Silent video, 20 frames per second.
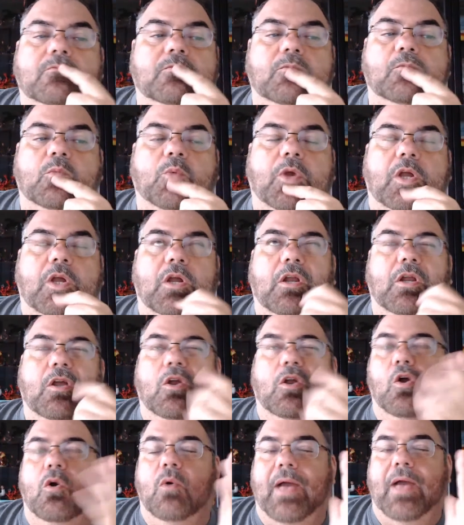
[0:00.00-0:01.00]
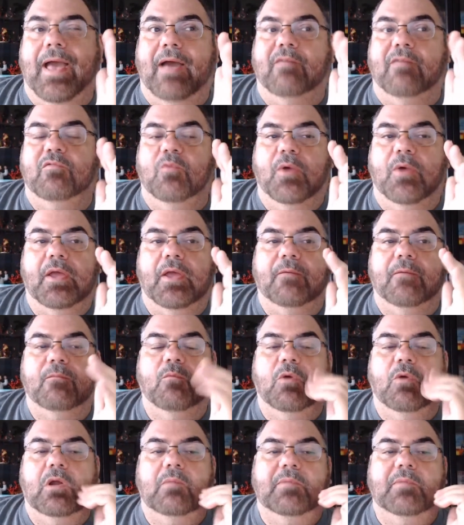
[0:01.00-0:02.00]
we're going to go halfway.
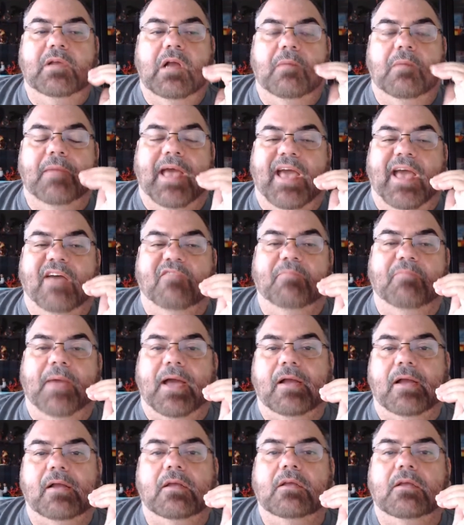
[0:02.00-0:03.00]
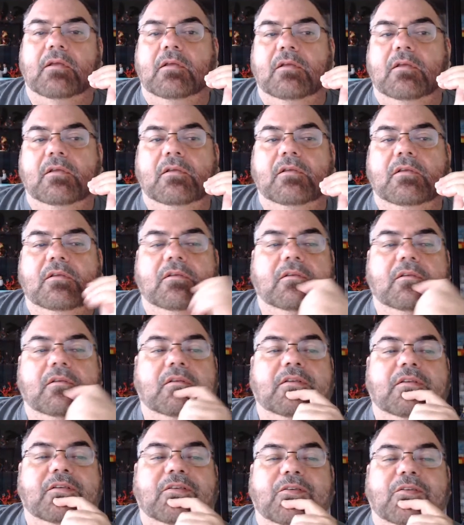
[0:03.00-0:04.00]
We're going to become a halfback,
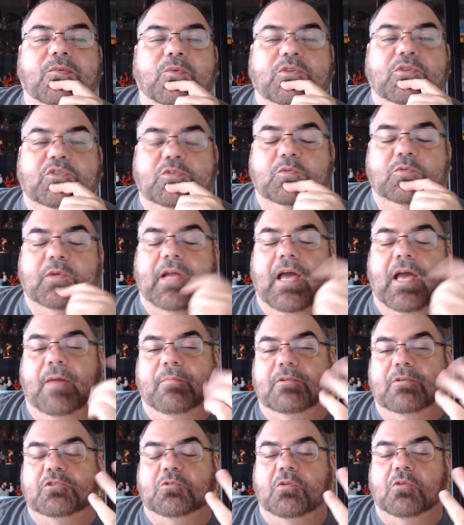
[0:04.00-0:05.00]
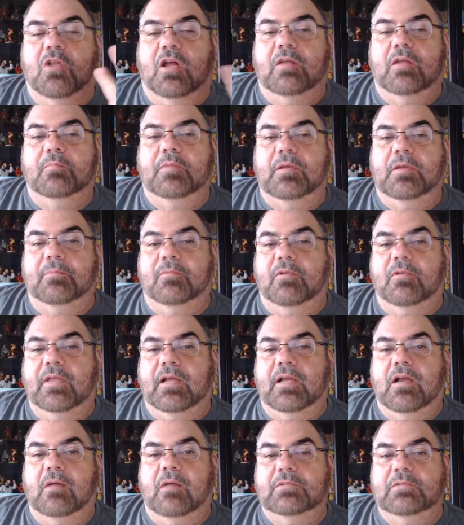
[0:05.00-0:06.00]
which is what happens to a lot of people. They
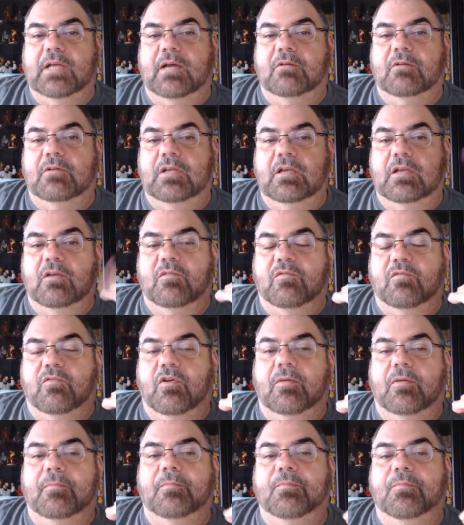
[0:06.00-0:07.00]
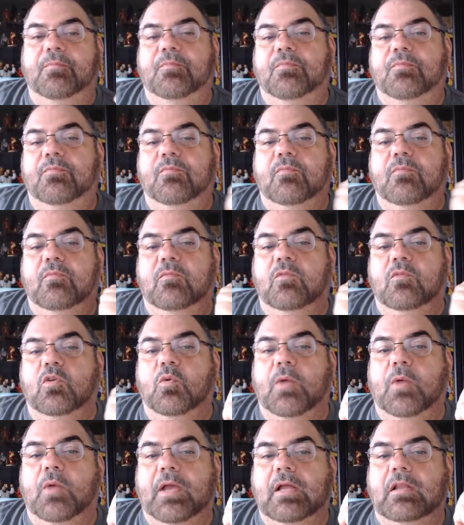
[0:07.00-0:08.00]
come down here from
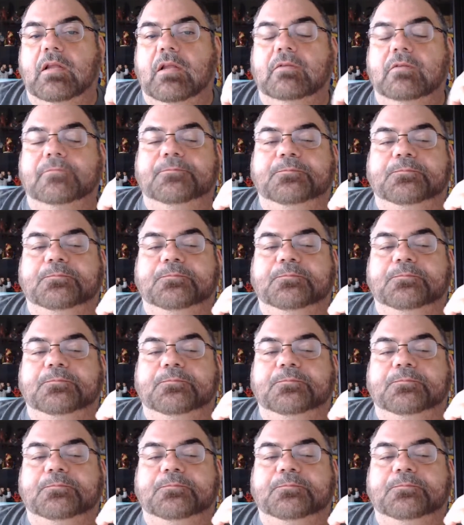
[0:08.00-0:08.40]
New England.